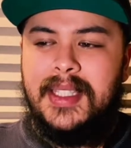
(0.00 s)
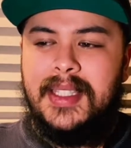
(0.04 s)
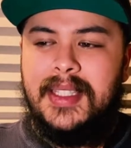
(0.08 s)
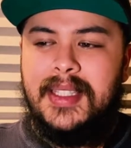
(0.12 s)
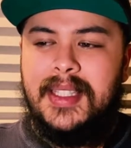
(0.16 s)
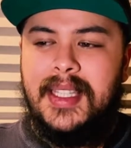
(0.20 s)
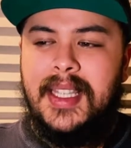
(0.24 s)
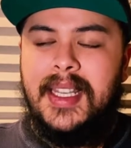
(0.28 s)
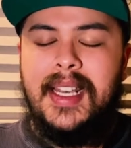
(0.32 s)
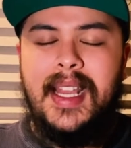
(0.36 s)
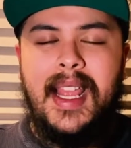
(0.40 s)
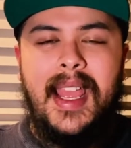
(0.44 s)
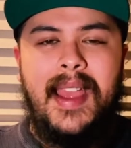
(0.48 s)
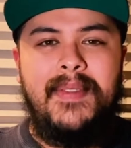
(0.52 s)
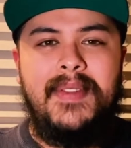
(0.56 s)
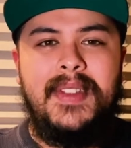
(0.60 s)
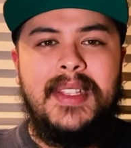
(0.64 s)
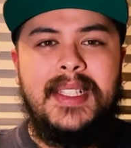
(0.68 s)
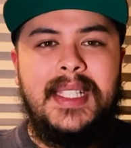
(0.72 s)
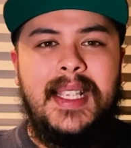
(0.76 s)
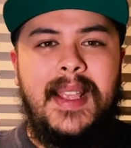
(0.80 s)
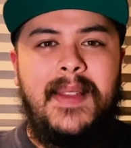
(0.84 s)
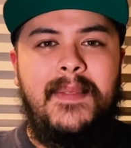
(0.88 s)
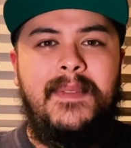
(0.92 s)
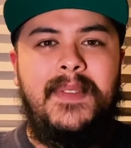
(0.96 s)
didn't have the
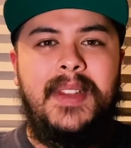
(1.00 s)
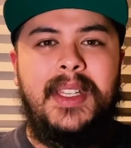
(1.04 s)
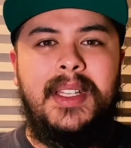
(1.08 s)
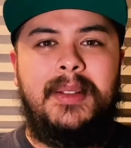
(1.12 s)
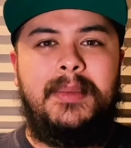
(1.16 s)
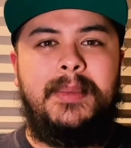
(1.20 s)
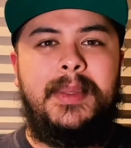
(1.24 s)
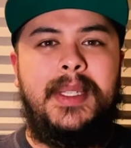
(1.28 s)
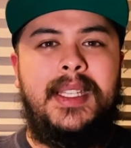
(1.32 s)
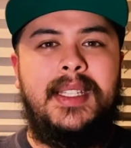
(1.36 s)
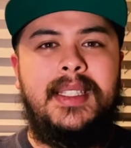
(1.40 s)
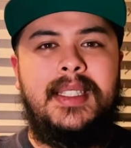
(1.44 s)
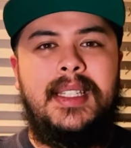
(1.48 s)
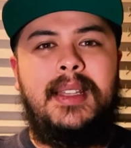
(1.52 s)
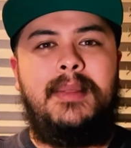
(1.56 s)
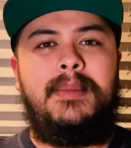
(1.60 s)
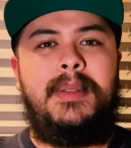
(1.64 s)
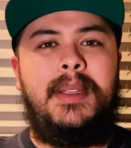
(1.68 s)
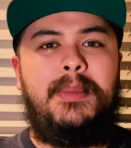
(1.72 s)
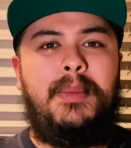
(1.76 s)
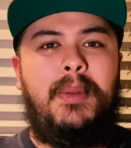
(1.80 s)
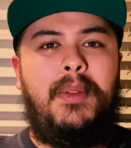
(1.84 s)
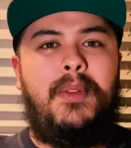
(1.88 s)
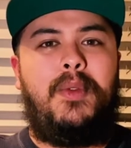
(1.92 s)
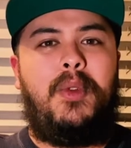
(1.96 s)
same feel because I'd
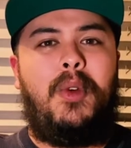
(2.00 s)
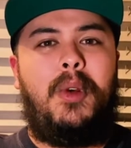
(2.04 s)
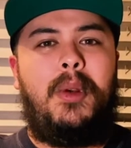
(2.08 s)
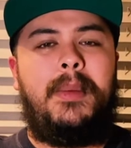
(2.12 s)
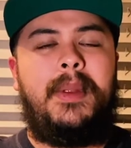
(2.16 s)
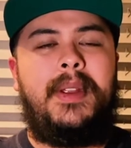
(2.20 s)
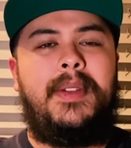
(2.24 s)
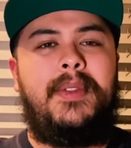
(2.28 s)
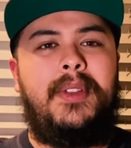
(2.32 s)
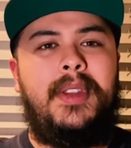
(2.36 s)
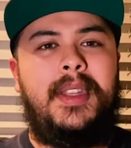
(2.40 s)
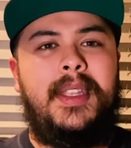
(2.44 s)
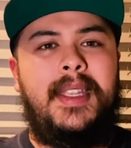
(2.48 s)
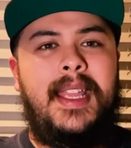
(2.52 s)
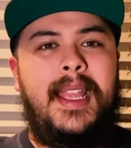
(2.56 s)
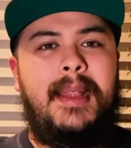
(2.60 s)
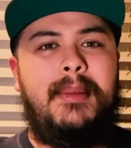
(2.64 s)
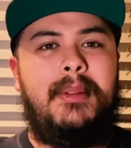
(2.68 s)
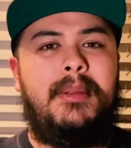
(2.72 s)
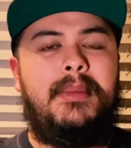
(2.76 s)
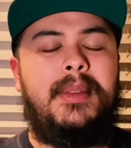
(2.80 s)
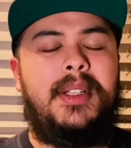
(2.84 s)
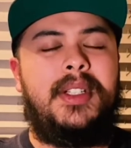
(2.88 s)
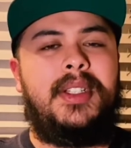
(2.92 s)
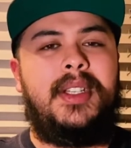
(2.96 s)
be performing for the
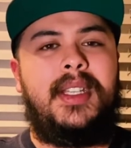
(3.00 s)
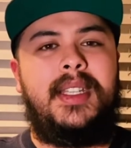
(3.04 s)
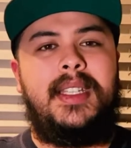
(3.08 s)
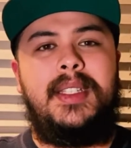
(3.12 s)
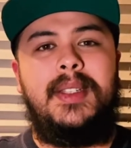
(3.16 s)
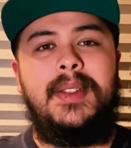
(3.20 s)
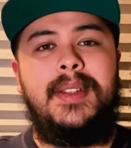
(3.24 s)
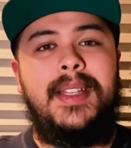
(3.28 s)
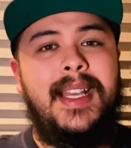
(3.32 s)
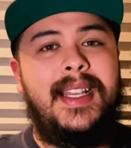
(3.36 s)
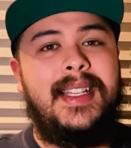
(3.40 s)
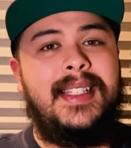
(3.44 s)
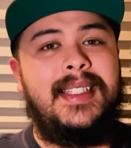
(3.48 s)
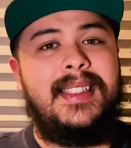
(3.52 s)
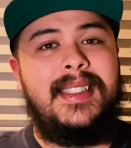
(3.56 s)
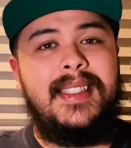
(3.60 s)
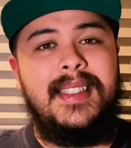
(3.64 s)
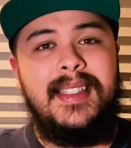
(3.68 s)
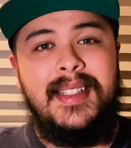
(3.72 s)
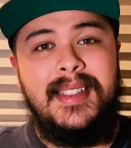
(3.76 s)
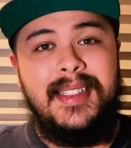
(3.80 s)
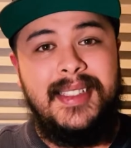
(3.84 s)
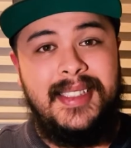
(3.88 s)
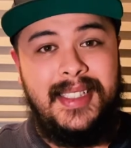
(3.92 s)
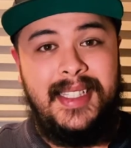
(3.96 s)
camera, much like you guys
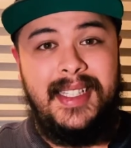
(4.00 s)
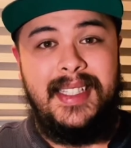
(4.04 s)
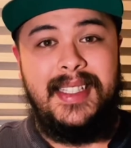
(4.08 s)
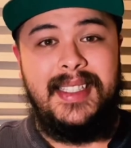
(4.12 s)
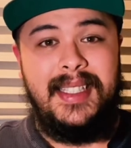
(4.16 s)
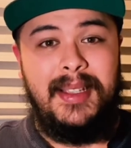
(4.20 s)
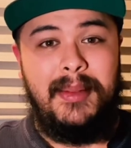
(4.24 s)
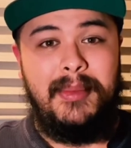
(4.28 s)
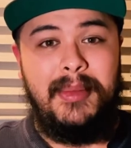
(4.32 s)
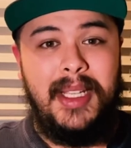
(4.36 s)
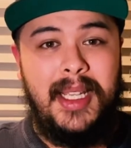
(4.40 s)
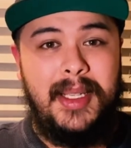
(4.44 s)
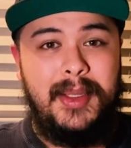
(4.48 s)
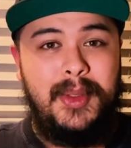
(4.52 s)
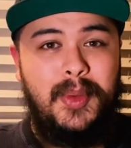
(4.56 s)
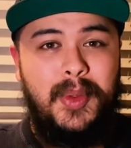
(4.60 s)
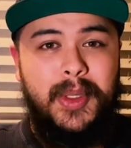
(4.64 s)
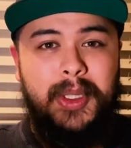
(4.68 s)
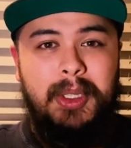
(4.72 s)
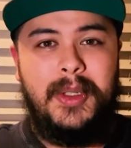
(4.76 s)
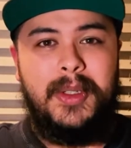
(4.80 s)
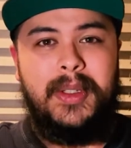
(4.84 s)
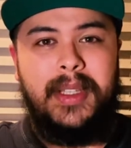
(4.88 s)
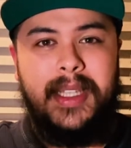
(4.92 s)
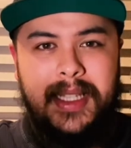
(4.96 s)
see sometimes
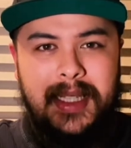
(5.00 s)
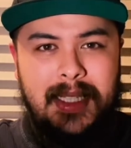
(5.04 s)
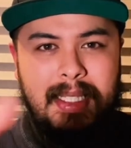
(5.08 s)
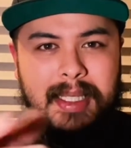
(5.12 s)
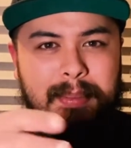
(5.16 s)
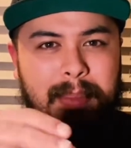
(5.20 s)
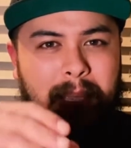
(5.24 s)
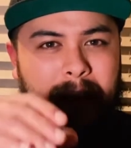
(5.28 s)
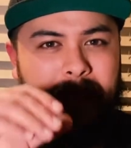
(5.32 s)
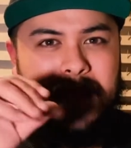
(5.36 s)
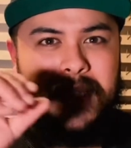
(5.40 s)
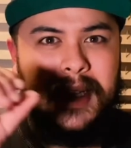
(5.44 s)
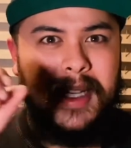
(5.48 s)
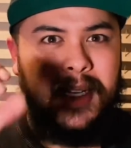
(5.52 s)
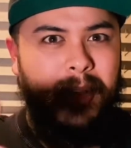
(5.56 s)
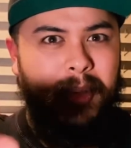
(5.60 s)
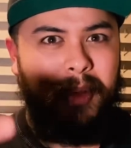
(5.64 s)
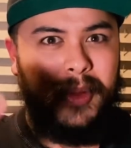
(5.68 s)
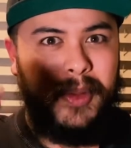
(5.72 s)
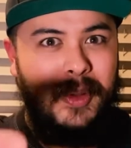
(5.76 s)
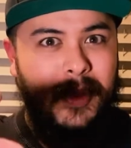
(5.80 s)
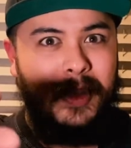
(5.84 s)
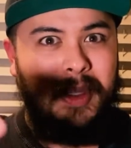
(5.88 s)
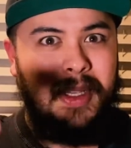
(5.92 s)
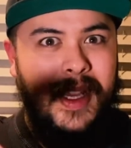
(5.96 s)
when you're like the spectator
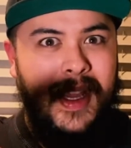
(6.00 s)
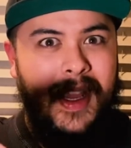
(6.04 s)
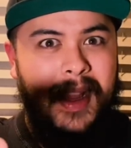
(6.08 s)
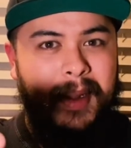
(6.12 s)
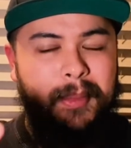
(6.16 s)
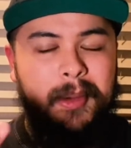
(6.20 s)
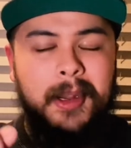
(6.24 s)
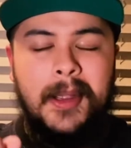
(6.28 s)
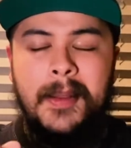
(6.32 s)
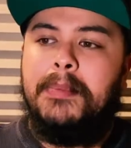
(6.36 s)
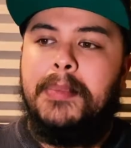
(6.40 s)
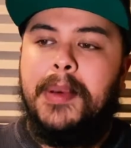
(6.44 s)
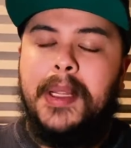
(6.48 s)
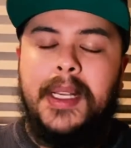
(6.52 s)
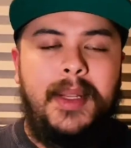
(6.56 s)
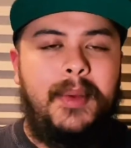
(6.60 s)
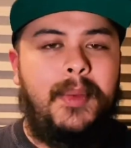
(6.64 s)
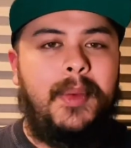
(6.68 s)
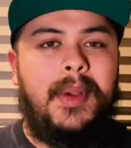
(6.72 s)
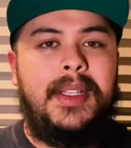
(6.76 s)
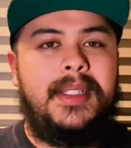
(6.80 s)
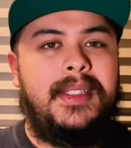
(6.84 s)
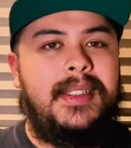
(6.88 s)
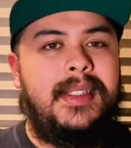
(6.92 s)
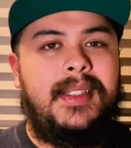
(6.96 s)
through the camera, but it
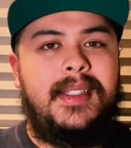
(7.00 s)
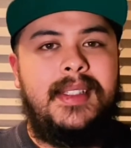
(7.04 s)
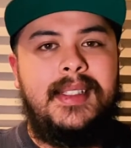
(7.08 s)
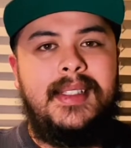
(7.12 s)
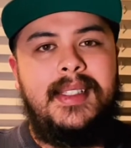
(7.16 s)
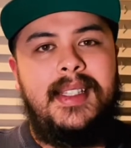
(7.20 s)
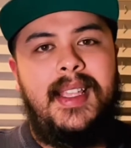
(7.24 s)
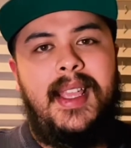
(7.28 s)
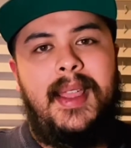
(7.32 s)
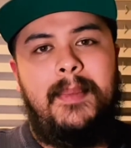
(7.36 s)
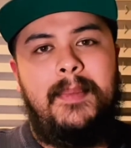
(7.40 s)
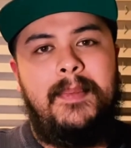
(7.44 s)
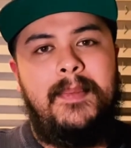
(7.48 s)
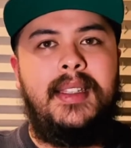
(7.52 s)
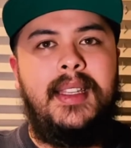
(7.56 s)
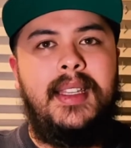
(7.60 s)
wasn't the same.